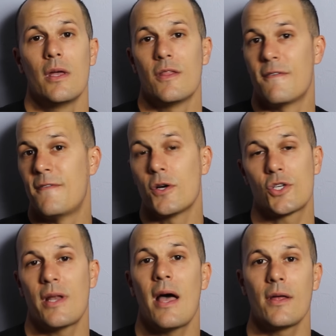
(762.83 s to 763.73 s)
the
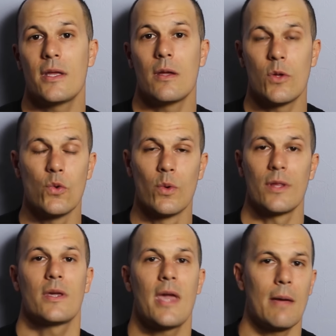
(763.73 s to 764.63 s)
functionality, you
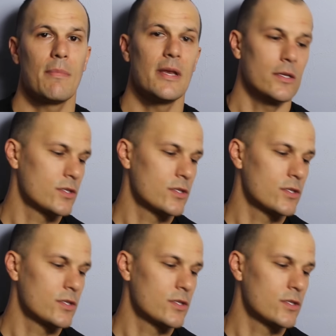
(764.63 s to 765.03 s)
really can't beat it.